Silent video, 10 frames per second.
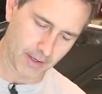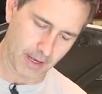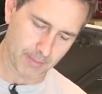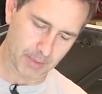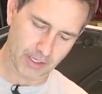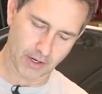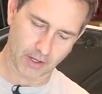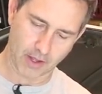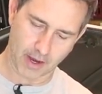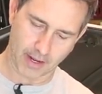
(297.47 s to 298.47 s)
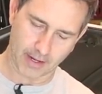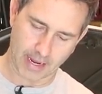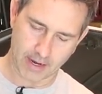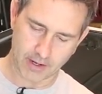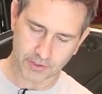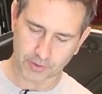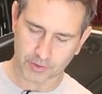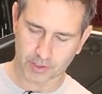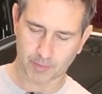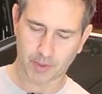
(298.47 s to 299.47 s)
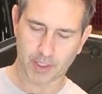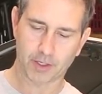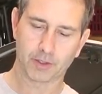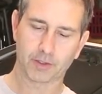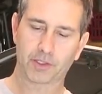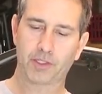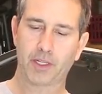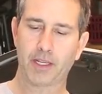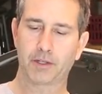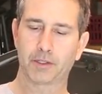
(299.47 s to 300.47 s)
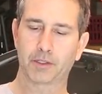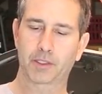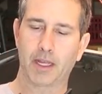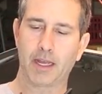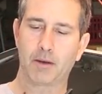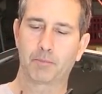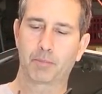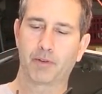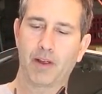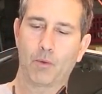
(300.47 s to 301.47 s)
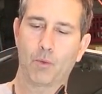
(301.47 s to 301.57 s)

uh, material on it and also some little seals to help prevent